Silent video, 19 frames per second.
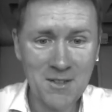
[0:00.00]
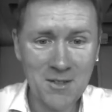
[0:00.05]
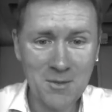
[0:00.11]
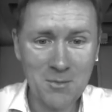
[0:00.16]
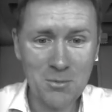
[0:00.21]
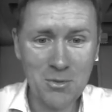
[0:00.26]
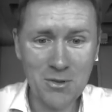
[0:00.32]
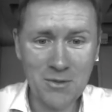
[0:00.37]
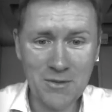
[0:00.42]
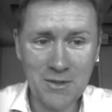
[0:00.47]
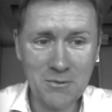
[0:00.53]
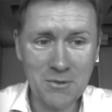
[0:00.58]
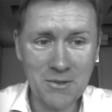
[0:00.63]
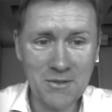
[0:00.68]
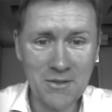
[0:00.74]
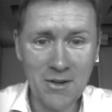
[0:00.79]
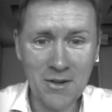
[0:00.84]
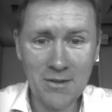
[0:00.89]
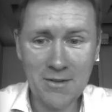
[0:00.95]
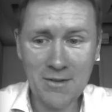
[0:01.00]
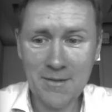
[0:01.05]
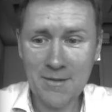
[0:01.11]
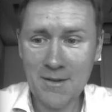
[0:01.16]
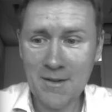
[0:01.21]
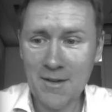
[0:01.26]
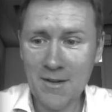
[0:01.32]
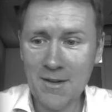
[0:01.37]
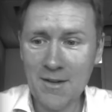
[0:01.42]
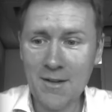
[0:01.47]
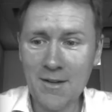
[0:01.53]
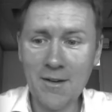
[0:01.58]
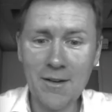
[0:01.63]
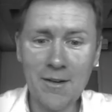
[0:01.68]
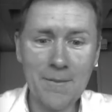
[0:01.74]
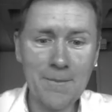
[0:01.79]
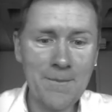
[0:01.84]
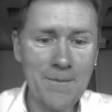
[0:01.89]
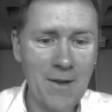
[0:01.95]
Perfect result.
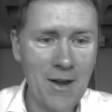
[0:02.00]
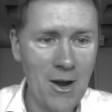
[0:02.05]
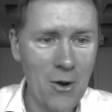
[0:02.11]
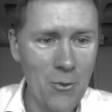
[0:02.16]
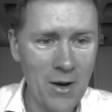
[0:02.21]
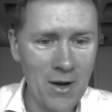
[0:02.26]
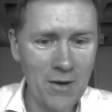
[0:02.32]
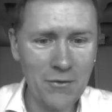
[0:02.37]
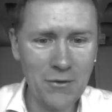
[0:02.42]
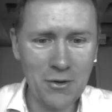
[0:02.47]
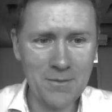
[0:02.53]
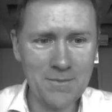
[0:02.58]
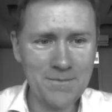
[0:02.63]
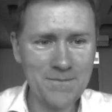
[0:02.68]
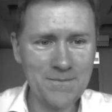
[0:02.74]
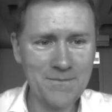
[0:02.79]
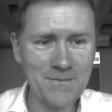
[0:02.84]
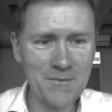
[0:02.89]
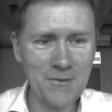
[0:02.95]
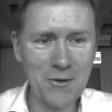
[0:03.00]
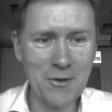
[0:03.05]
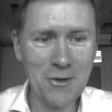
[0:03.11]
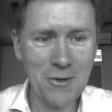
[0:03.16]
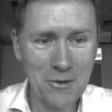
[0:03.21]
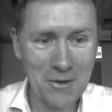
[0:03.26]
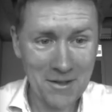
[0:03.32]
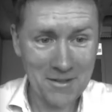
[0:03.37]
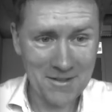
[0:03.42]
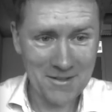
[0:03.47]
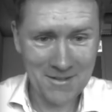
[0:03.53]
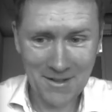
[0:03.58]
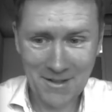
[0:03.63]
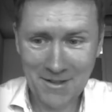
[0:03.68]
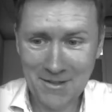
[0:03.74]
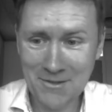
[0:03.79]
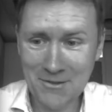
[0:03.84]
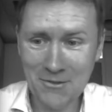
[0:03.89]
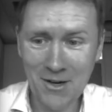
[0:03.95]
Um, however, if you look at the
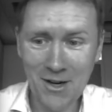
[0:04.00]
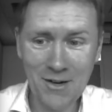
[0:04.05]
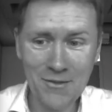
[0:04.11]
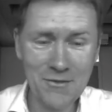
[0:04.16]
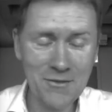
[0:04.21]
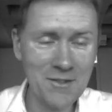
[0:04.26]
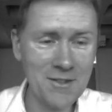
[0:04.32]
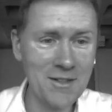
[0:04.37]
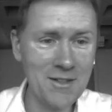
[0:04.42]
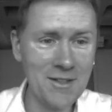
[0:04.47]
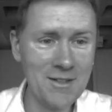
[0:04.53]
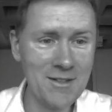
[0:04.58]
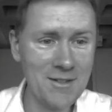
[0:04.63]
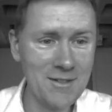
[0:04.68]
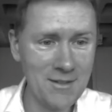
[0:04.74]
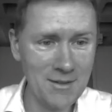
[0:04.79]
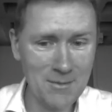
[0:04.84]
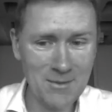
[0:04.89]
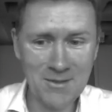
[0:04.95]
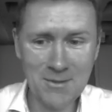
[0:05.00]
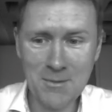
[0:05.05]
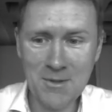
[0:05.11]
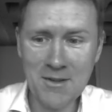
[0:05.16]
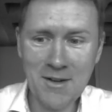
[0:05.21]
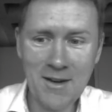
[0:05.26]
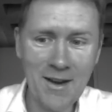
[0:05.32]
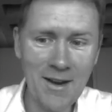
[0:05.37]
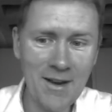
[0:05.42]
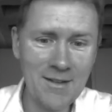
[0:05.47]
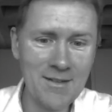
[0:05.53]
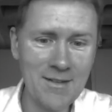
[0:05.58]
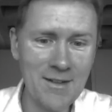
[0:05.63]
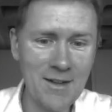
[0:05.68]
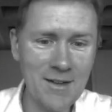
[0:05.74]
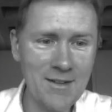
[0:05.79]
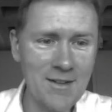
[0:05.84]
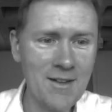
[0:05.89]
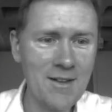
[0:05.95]
second graph, it seems to be the case
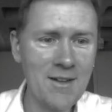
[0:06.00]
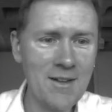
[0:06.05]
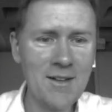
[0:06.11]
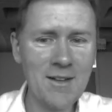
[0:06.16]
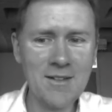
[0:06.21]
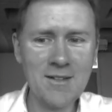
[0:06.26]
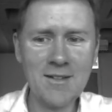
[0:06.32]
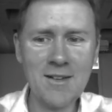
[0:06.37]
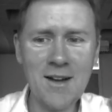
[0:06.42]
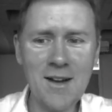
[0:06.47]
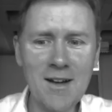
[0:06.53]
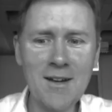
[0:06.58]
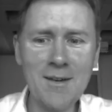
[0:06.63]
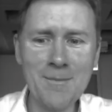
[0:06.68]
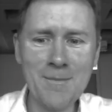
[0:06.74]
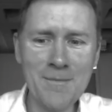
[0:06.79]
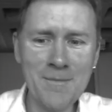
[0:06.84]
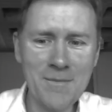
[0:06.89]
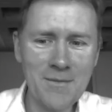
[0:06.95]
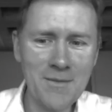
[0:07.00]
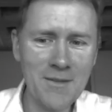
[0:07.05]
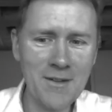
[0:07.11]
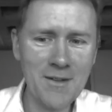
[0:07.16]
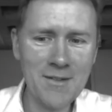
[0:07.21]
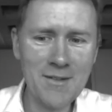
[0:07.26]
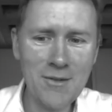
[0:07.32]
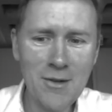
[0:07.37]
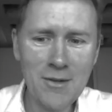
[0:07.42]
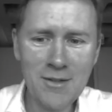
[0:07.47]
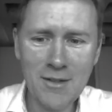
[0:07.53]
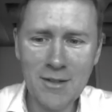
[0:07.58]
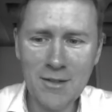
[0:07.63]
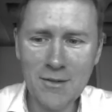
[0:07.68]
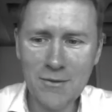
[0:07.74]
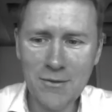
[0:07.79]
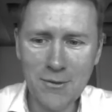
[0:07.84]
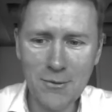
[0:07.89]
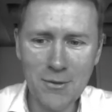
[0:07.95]
that time does not
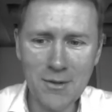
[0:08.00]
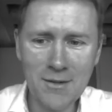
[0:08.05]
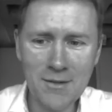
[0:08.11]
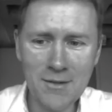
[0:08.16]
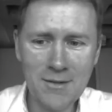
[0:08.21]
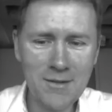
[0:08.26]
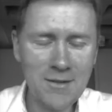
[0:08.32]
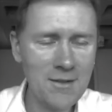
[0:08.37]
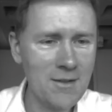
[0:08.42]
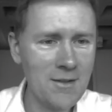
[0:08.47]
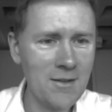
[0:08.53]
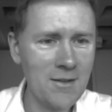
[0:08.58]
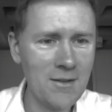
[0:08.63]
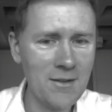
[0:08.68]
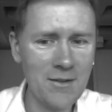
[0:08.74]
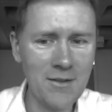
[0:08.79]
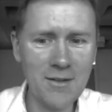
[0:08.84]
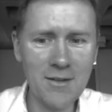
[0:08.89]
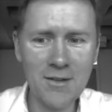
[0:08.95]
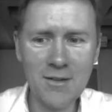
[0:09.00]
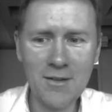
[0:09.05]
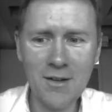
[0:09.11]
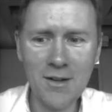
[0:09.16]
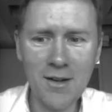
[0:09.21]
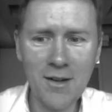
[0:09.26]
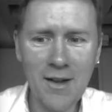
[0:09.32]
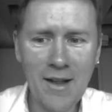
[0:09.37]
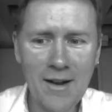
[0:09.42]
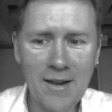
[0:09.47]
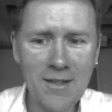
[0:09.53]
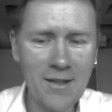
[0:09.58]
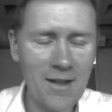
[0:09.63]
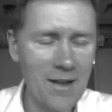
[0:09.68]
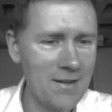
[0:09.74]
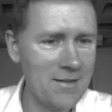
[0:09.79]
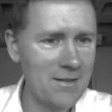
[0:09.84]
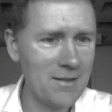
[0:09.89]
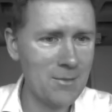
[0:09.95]
influence the length
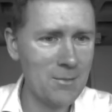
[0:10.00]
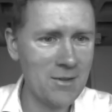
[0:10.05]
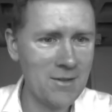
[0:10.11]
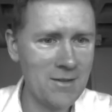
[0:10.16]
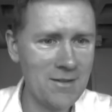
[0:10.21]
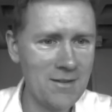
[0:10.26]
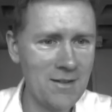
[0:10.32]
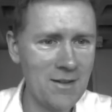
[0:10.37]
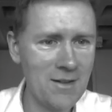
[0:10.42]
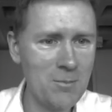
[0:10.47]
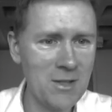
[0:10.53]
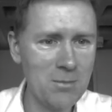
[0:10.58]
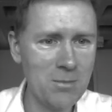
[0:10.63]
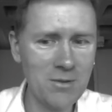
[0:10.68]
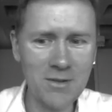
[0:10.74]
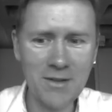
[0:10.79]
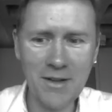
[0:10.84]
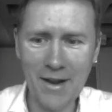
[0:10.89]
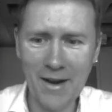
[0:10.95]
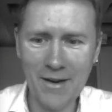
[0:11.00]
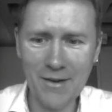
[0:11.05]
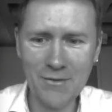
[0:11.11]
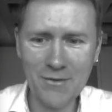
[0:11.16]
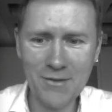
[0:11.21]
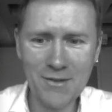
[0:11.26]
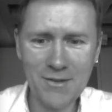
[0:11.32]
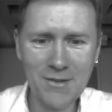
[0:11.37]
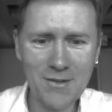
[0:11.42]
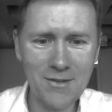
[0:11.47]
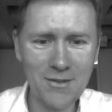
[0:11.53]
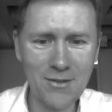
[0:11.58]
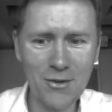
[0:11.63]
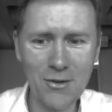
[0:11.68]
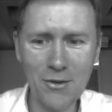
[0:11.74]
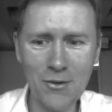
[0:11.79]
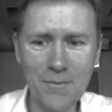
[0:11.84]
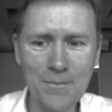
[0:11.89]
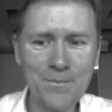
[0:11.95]
estimates that people gave.
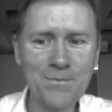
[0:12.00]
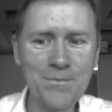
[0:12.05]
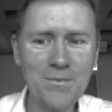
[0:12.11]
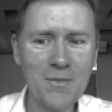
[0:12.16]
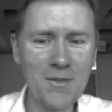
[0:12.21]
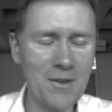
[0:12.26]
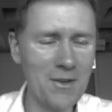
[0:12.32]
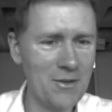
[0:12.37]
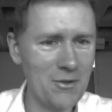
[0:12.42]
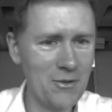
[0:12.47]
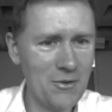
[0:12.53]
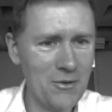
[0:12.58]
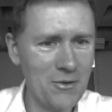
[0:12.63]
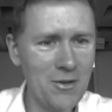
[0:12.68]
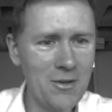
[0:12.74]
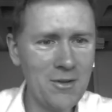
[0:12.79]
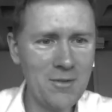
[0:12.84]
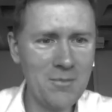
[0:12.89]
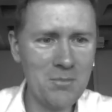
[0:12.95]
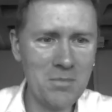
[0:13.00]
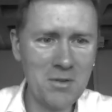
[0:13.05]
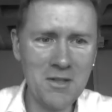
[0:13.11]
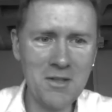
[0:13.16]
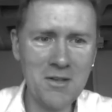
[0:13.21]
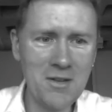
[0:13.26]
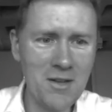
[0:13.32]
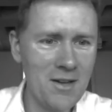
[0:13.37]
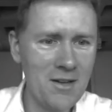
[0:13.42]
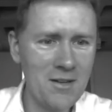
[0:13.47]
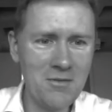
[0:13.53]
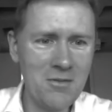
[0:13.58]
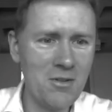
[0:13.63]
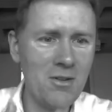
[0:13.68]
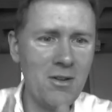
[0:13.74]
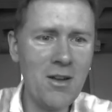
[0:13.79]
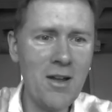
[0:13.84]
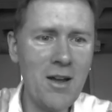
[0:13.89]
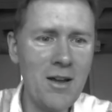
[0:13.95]
So it could be that a
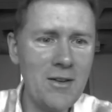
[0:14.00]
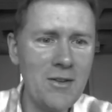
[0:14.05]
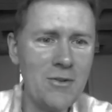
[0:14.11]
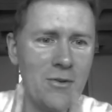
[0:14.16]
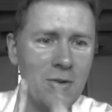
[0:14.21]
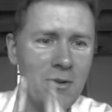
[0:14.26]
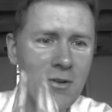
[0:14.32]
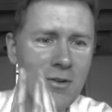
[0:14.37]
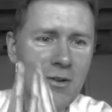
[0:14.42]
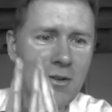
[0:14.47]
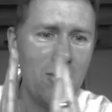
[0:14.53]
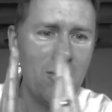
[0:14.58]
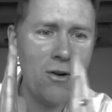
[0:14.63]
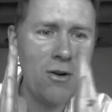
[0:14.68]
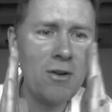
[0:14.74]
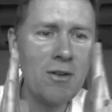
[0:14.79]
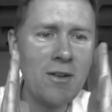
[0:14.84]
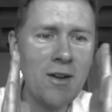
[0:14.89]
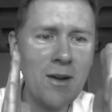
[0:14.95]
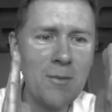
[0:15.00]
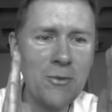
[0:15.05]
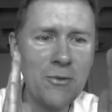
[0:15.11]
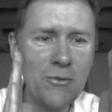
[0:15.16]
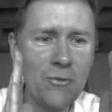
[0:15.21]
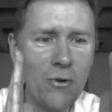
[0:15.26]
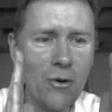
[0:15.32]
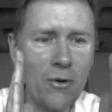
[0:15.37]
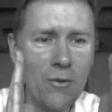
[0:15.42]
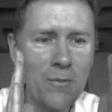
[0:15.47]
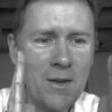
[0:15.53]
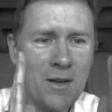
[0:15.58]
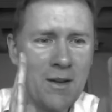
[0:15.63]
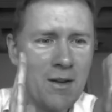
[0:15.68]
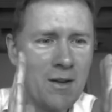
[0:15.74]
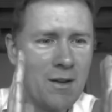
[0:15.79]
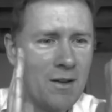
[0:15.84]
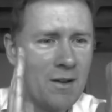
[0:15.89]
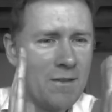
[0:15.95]
line took a long time to grow.
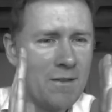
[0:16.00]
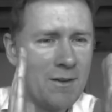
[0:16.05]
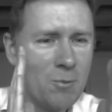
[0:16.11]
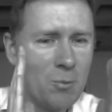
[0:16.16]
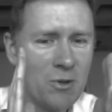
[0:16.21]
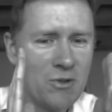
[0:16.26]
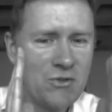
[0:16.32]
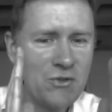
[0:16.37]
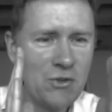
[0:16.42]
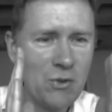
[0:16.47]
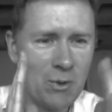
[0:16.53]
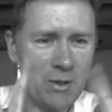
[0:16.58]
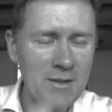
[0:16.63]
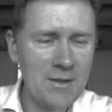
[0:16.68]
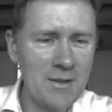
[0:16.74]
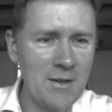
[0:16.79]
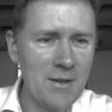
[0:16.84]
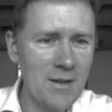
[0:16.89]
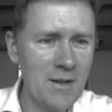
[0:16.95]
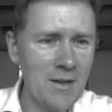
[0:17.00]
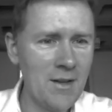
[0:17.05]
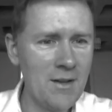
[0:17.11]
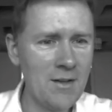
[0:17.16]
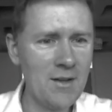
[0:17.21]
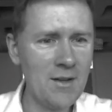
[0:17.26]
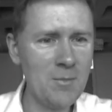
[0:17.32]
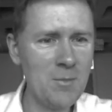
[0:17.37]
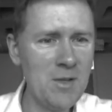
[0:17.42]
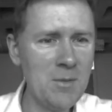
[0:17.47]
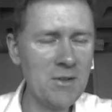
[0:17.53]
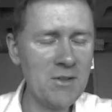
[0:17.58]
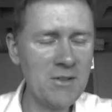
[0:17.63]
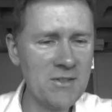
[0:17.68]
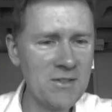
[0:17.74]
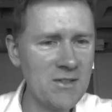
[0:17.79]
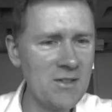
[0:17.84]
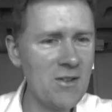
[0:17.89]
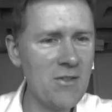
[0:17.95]
If it was short, then people
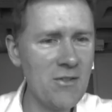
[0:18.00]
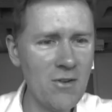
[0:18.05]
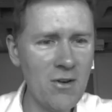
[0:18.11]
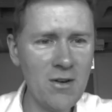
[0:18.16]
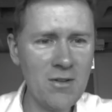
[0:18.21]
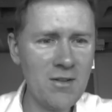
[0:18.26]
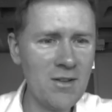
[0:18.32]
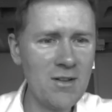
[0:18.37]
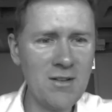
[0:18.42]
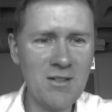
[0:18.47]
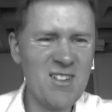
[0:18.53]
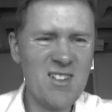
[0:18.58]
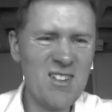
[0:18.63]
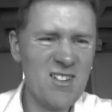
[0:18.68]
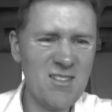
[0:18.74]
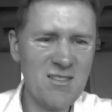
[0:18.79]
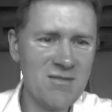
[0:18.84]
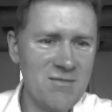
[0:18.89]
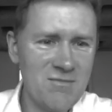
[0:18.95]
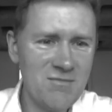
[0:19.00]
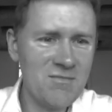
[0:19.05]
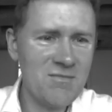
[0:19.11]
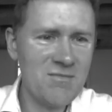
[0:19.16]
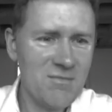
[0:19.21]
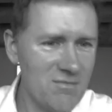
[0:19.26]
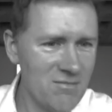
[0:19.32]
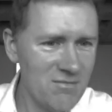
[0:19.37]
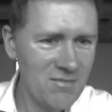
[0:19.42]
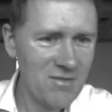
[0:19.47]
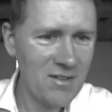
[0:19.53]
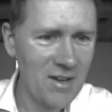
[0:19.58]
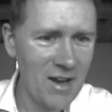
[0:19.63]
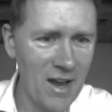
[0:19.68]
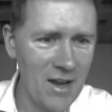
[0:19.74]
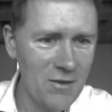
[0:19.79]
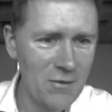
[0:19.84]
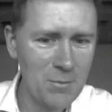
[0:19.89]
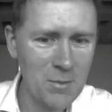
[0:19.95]
still thought that uh,
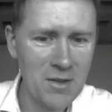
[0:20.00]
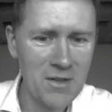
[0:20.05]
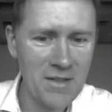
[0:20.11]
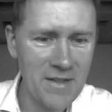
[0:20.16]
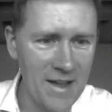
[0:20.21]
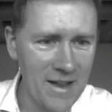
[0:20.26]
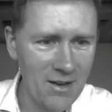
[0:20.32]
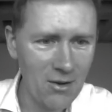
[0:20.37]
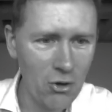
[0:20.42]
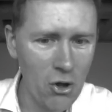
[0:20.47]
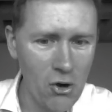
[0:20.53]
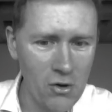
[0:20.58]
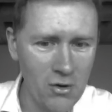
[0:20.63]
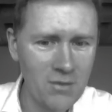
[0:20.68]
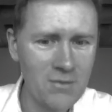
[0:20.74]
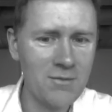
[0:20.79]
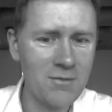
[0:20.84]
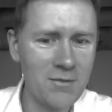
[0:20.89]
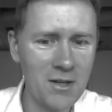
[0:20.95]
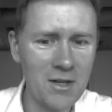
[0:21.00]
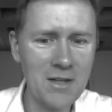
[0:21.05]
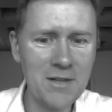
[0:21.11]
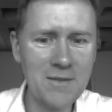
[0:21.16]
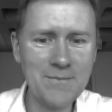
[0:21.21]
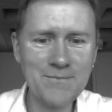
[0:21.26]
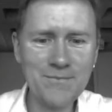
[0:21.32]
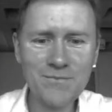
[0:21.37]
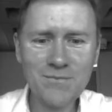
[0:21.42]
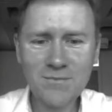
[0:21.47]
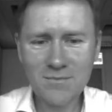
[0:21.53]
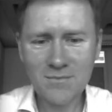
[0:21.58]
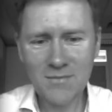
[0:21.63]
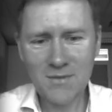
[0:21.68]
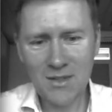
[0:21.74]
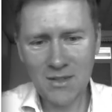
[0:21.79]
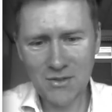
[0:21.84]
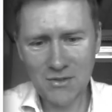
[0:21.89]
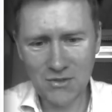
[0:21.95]
can't have been that long, right?
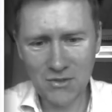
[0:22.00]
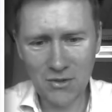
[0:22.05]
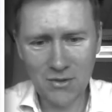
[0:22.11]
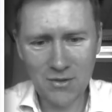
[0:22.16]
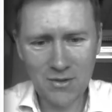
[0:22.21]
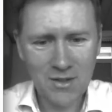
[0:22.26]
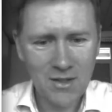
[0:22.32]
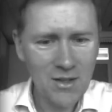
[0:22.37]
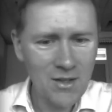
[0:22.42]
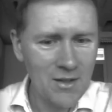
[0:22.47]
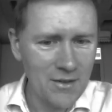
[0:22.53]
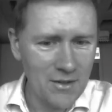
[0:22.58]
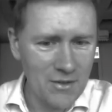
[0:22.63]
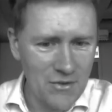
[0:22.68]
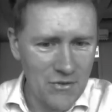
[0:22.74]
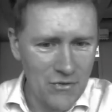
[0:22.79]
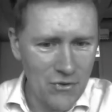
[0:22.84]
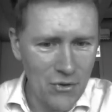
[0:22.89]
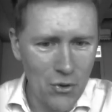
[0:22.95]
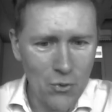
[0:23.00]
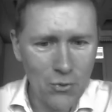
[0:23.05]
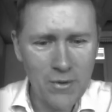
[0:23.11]
So there's no